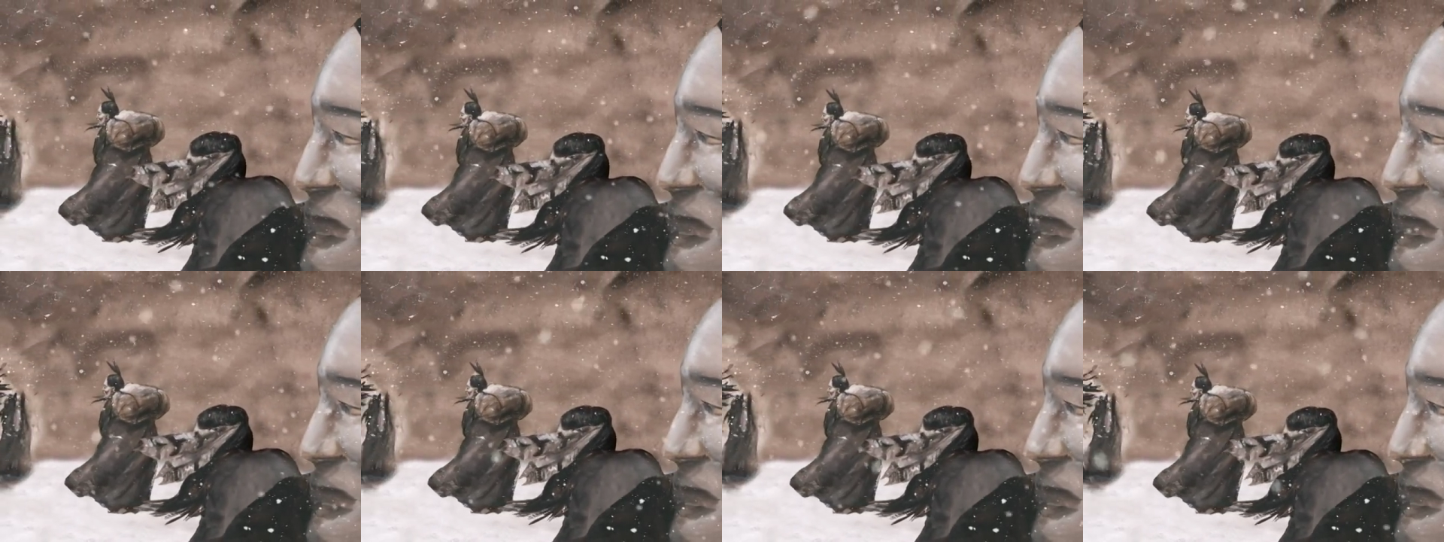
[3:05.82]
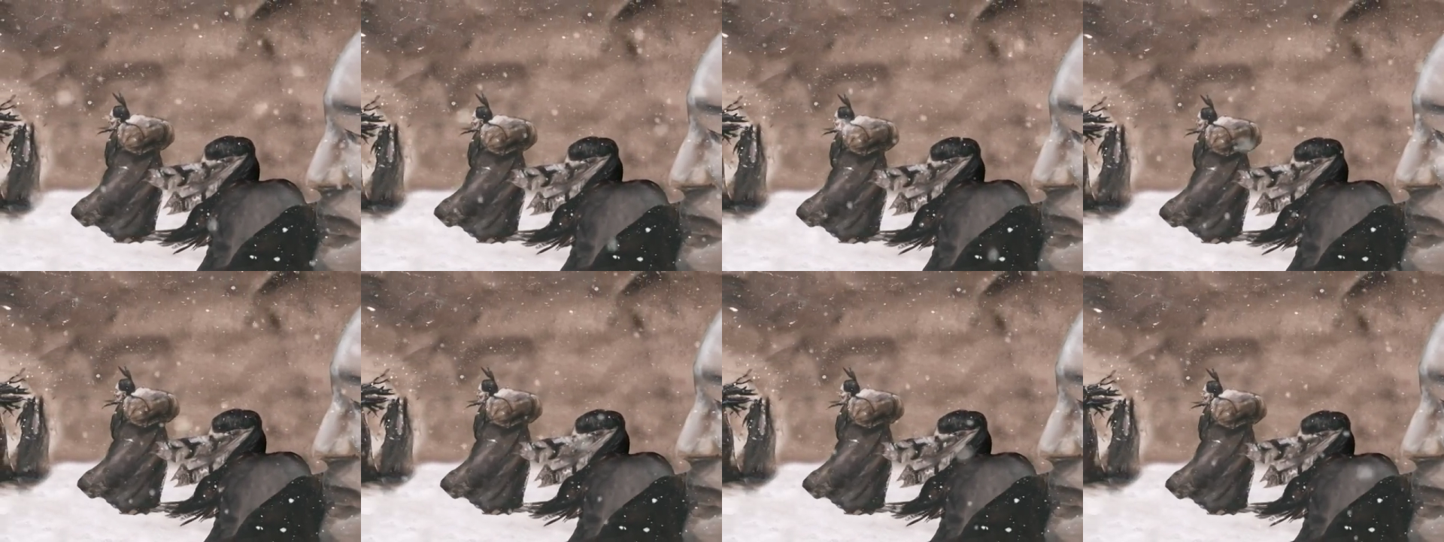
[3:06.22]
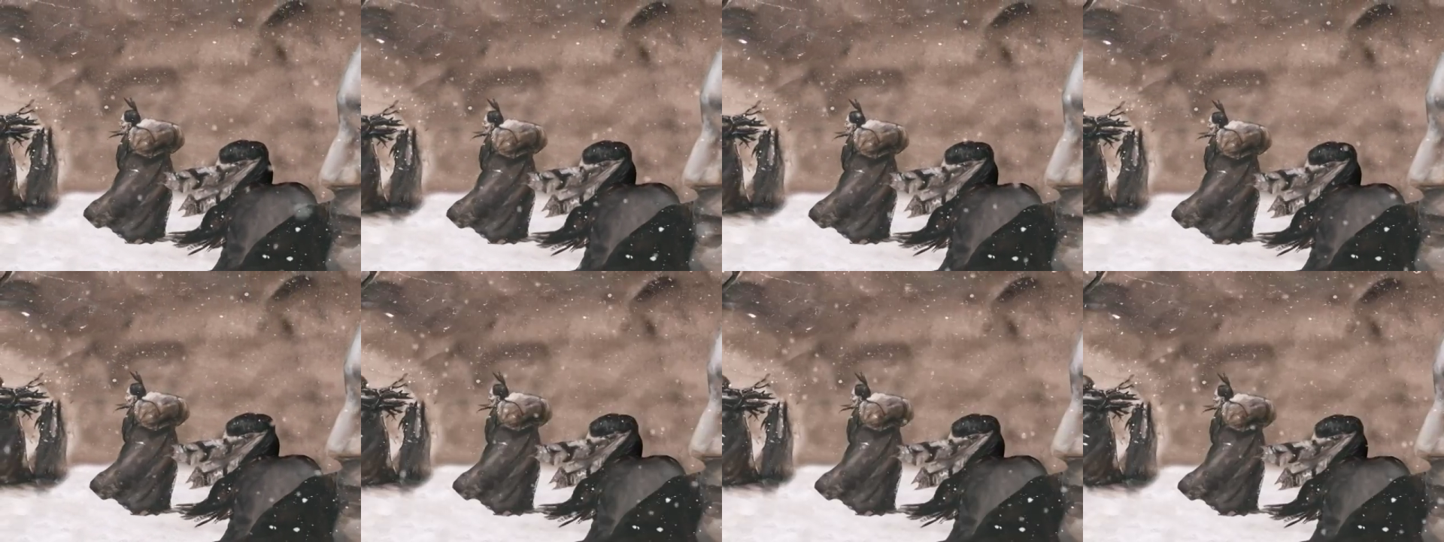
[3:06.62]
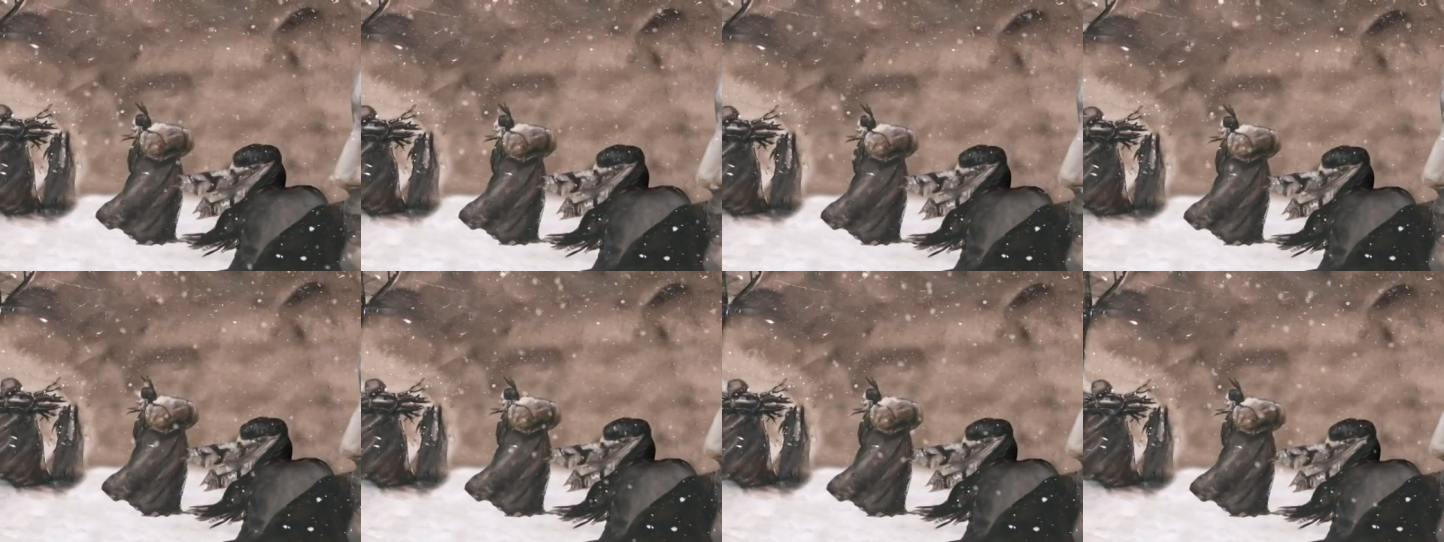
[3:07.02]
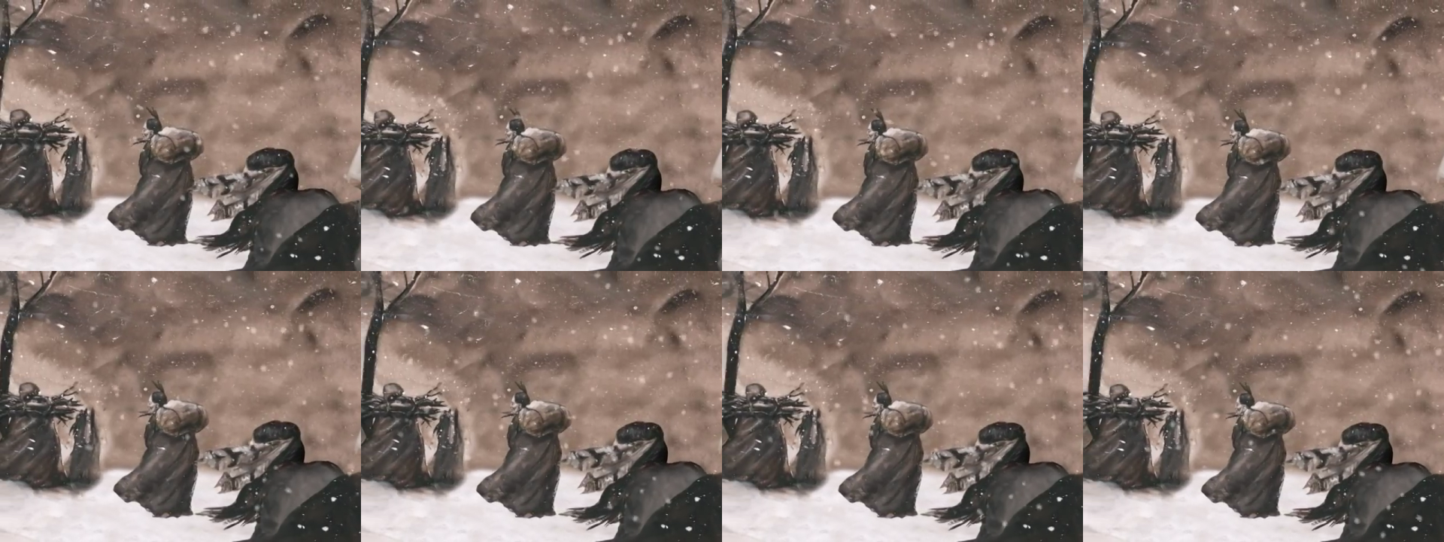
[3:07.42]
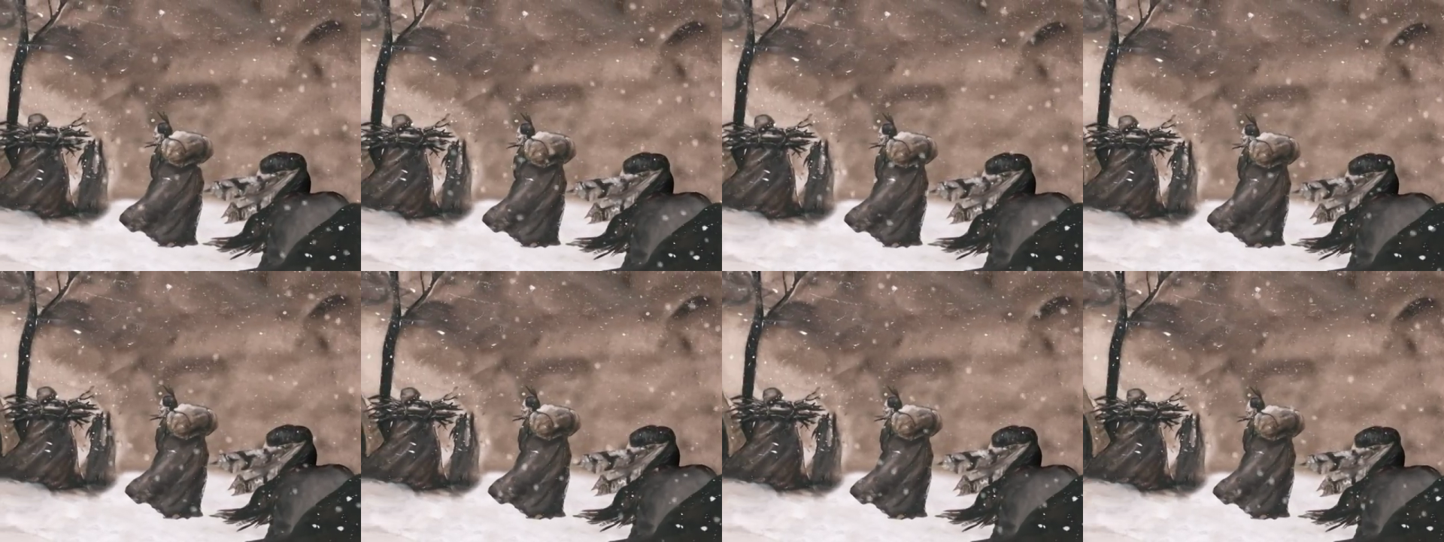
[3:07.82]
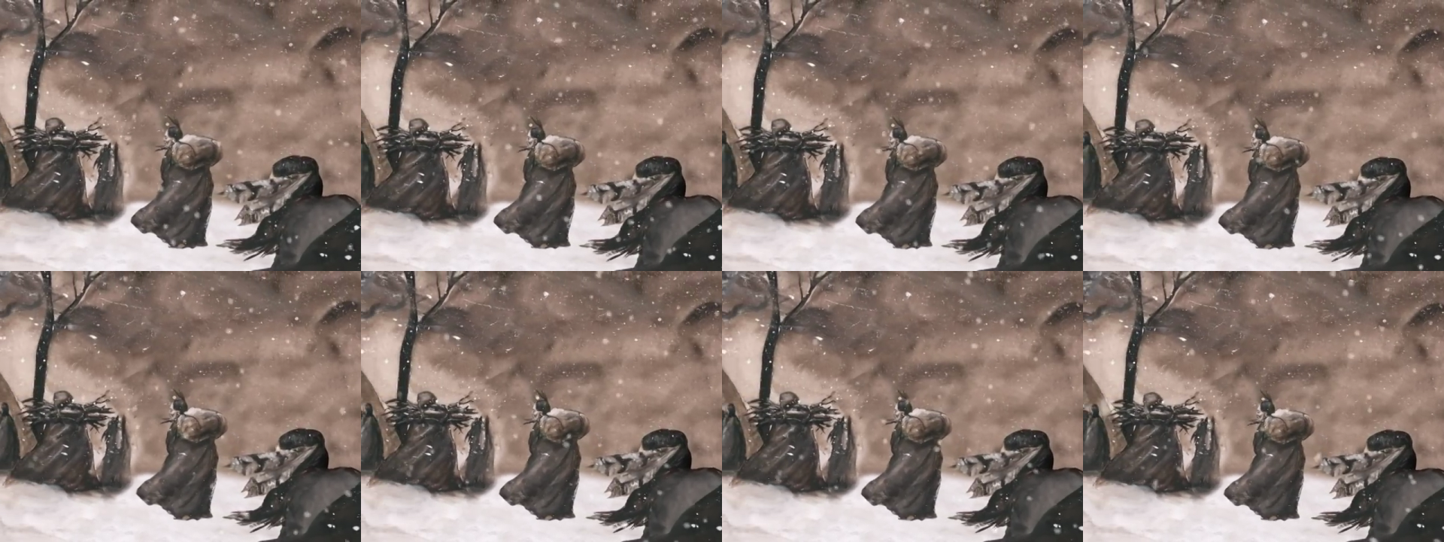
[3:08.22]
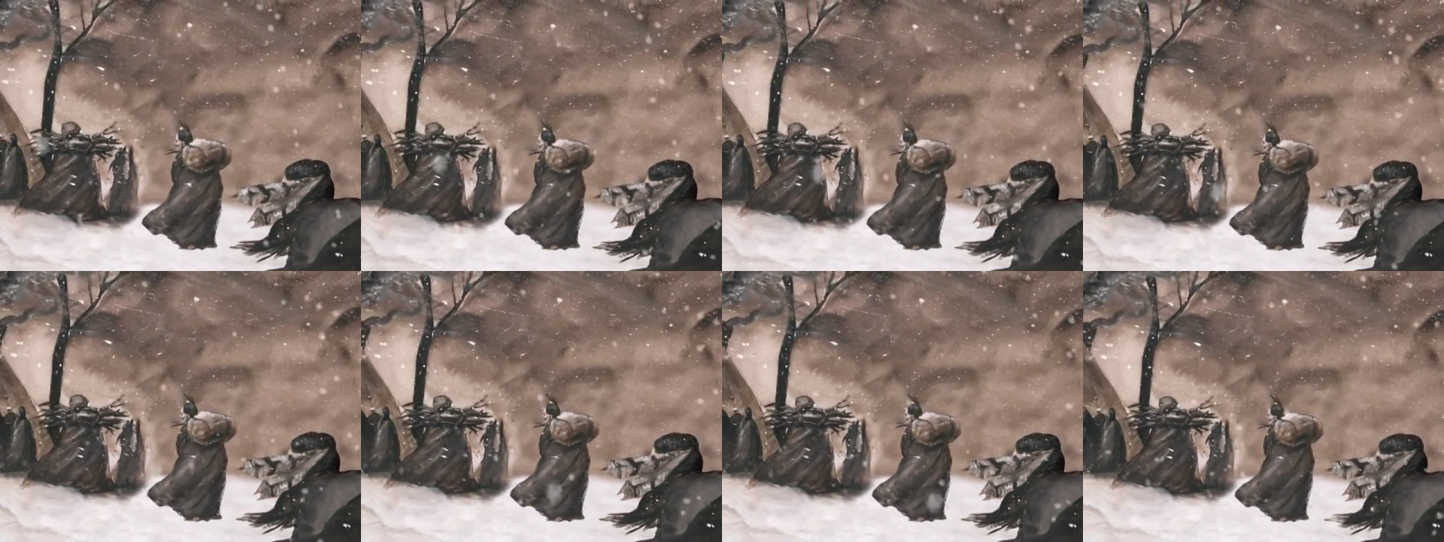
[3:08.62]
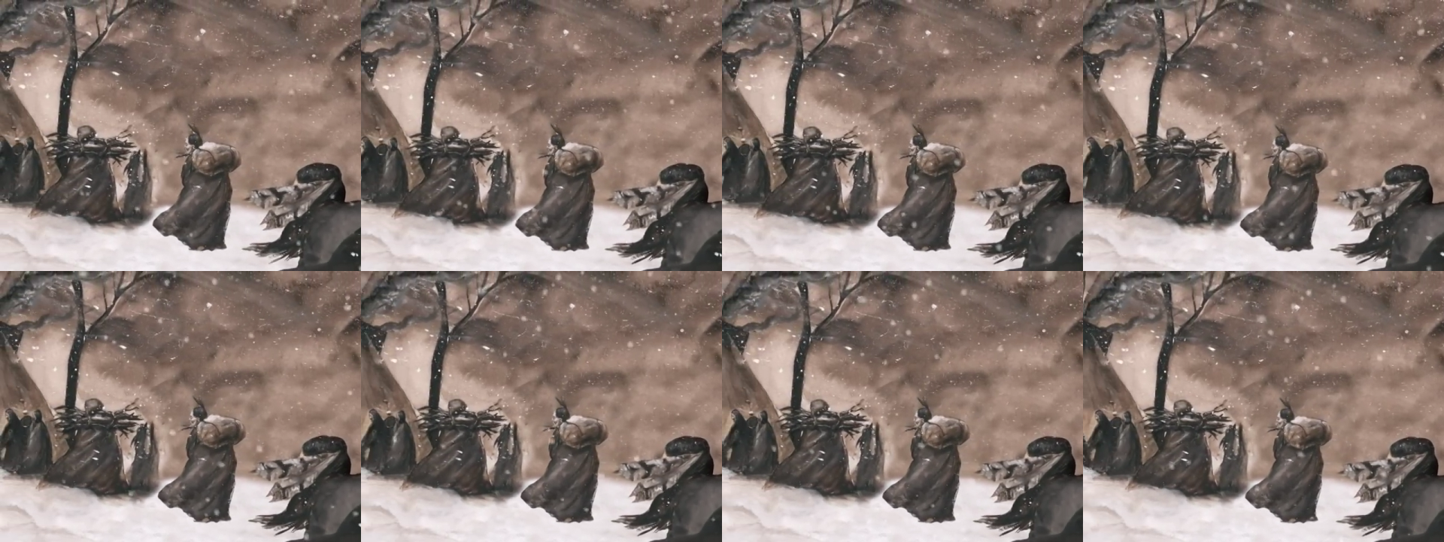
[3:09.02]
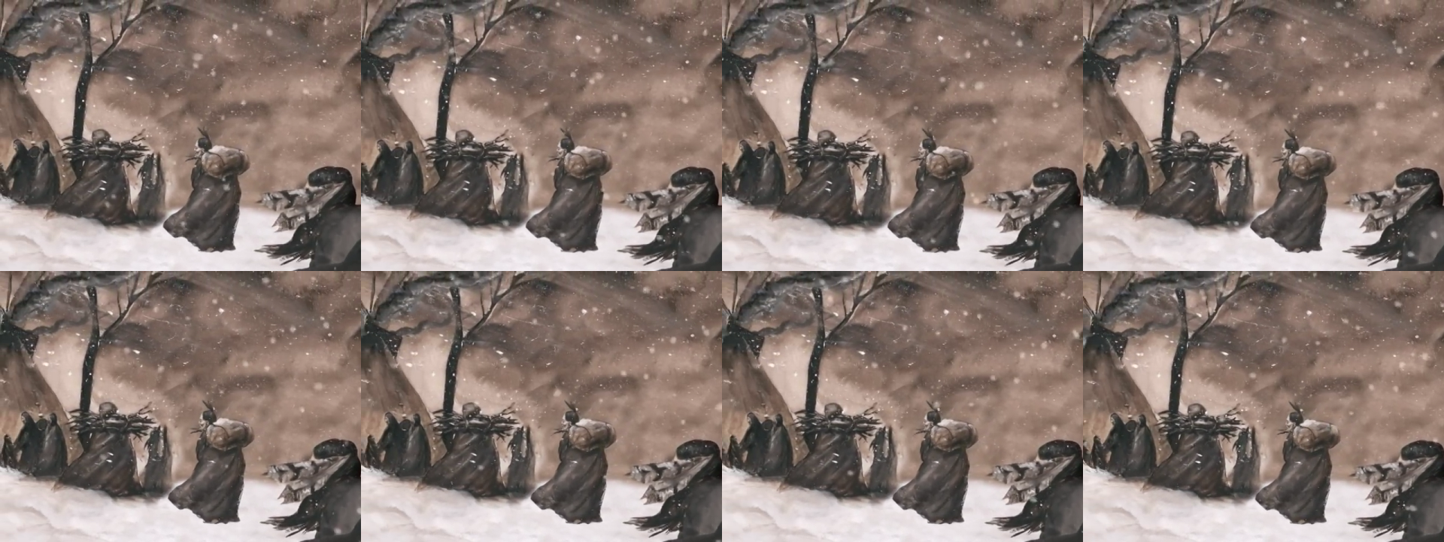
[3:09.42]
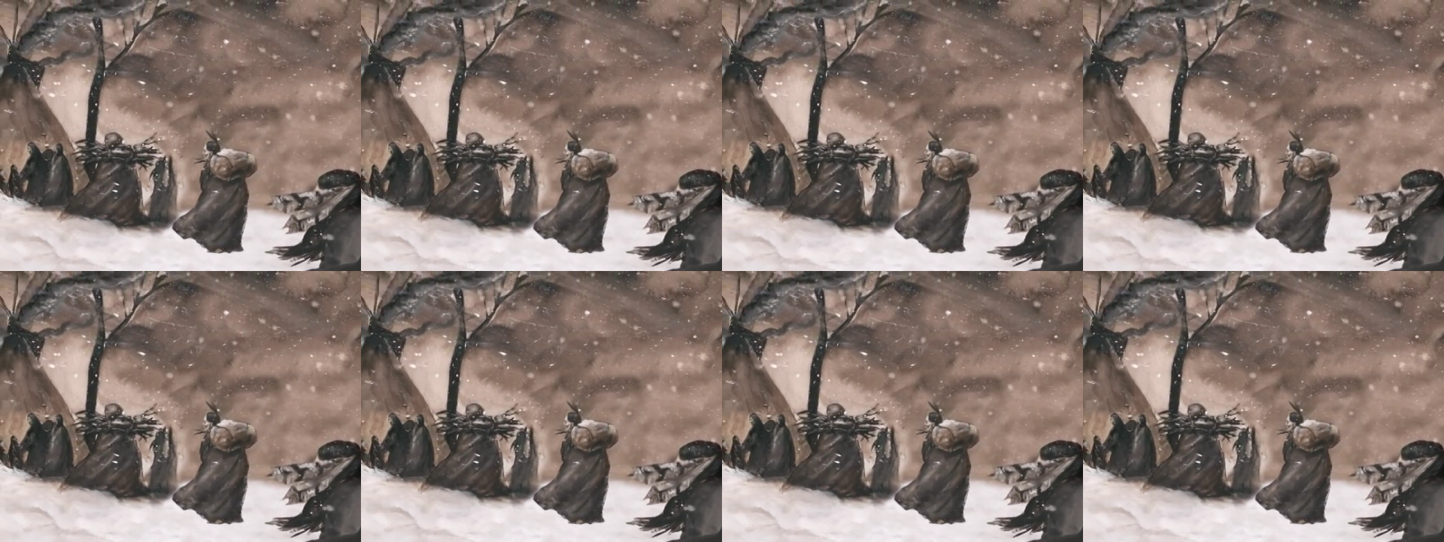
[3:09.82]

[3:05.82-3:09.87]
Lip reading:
[unreadable: no face in view]